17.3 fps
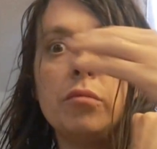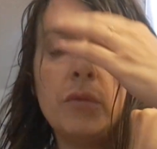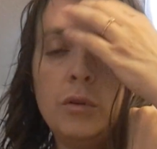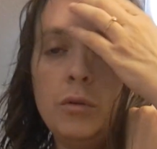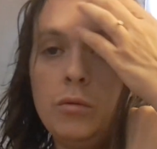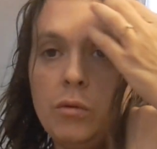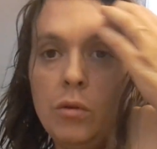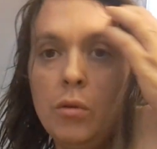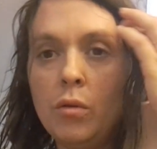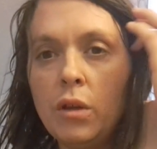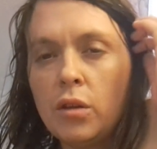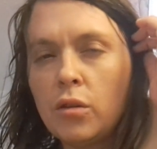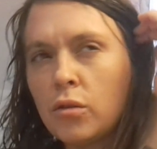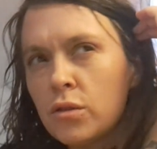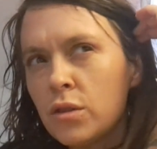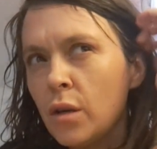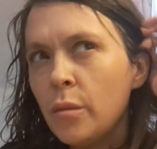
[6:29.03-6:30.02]
you, you think
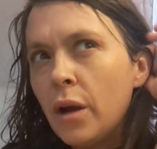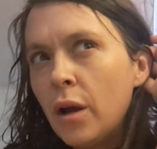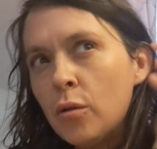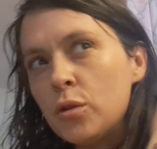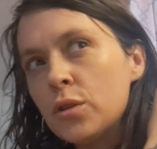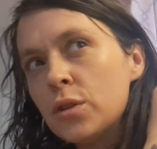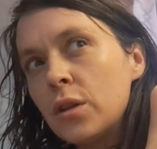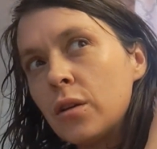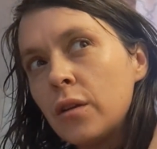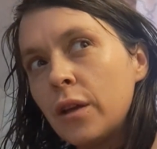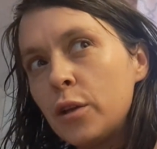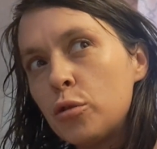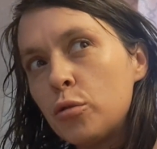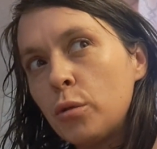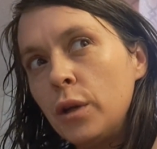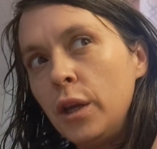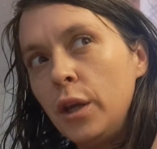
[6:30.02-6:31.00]
they're somehow just gonna
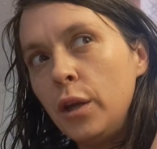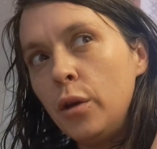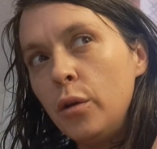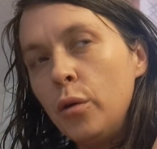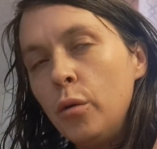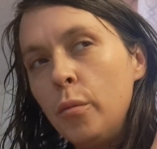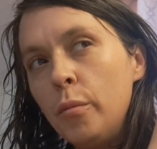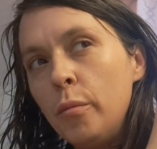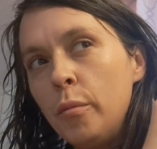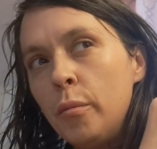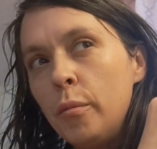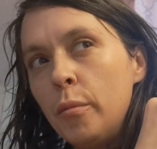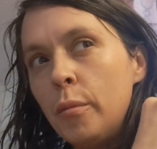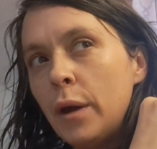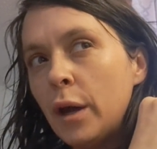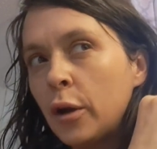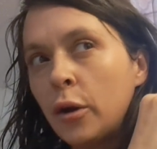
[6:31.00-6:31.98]
like treat you
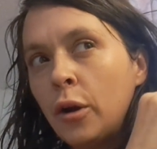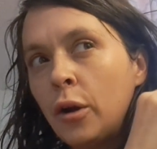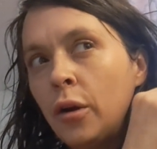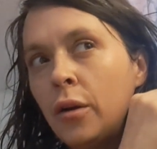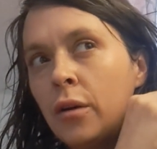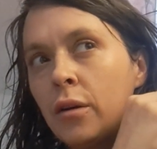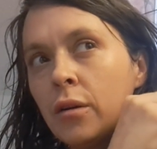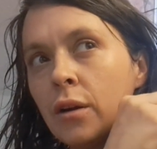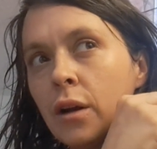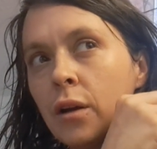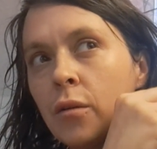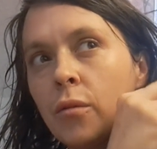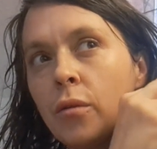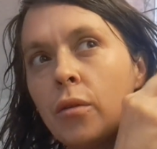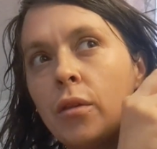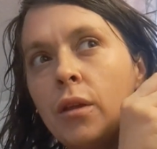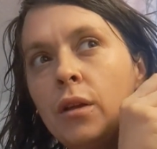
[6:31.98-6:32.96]
better i
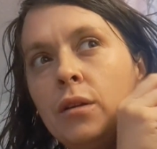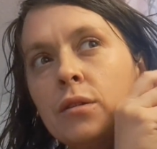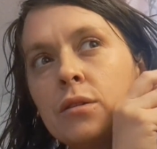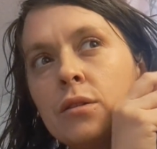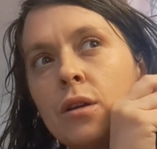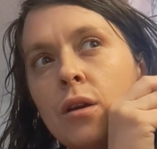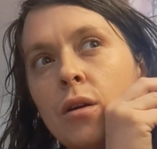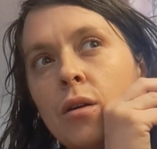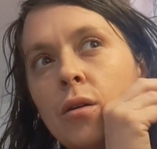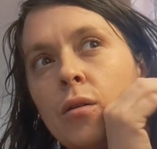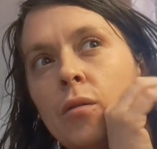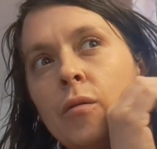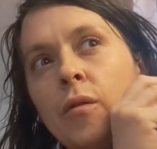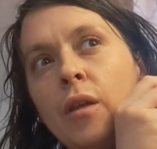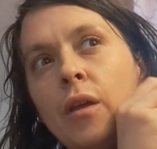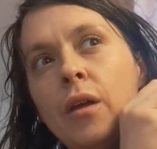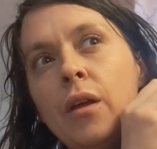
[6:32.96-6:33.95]
don't think
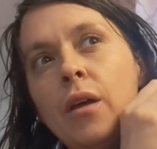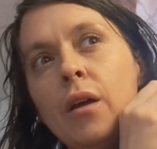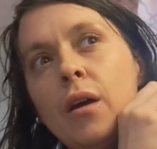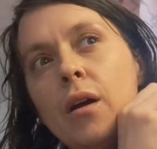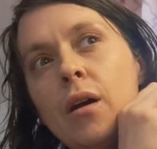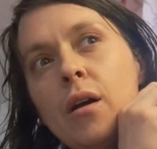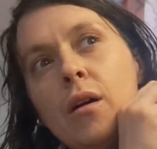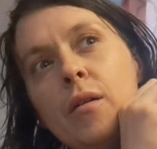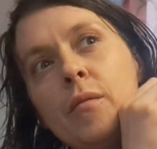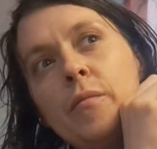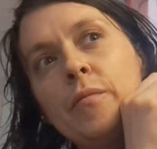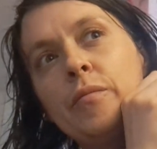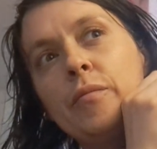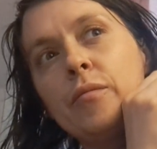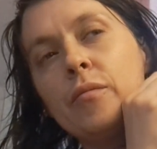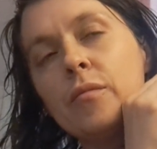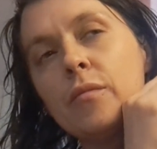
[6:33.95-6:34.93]
so
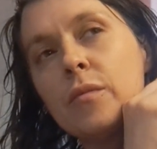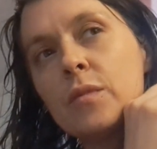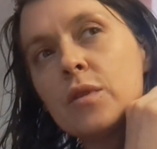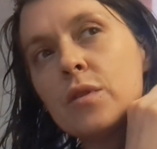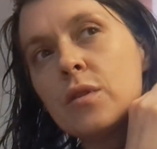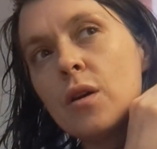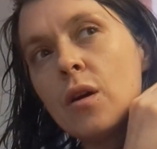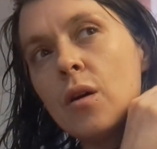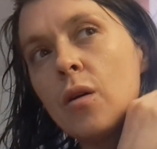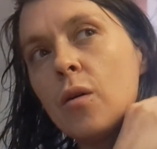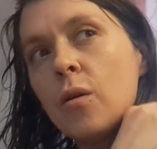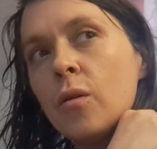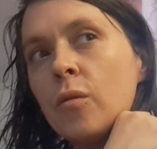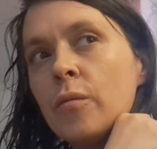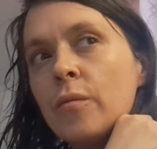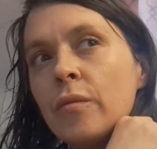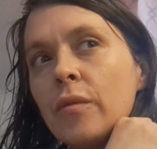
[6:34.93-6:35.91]
um
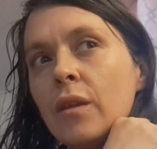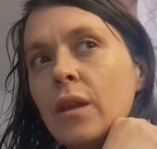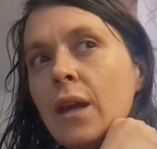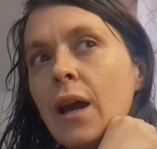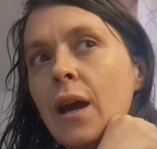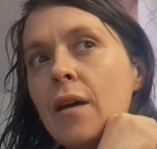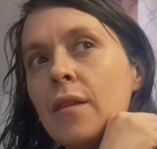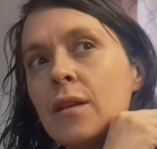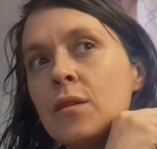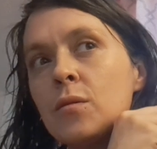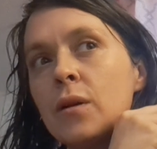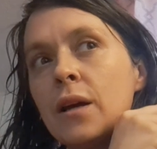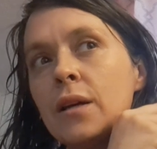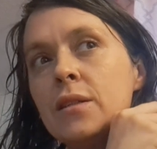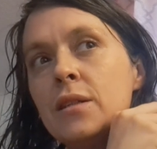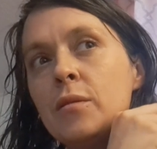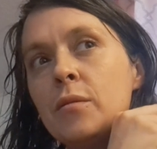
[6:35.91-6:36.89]
so yeah that's what
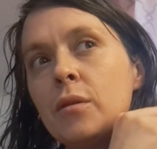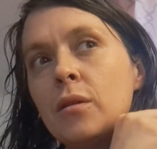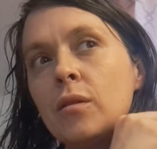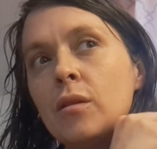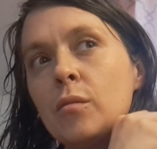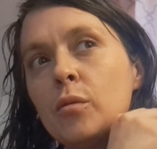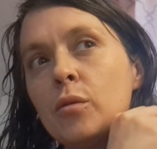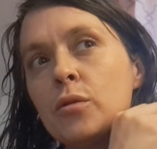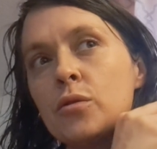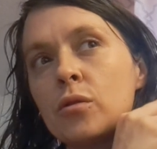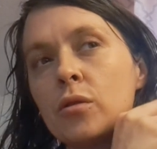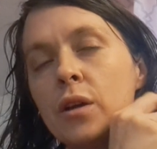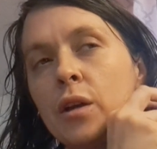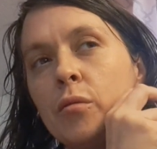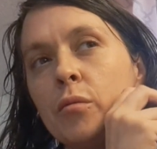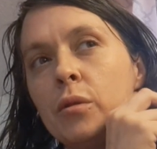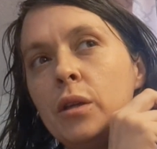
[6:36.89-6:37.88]
i see with the liberals they're
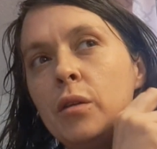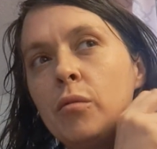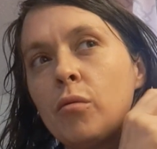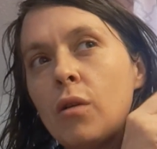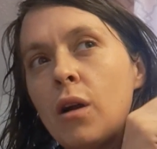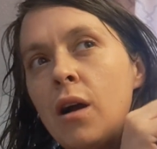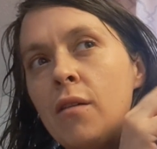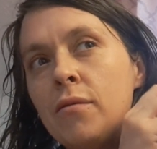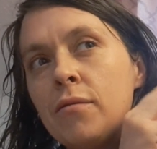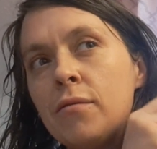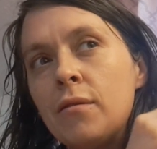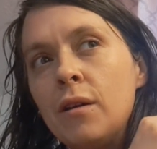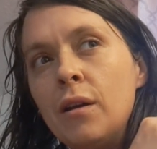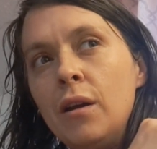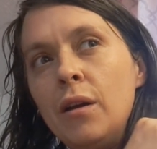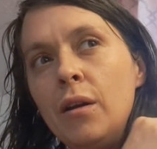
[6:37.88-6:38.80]
like really rough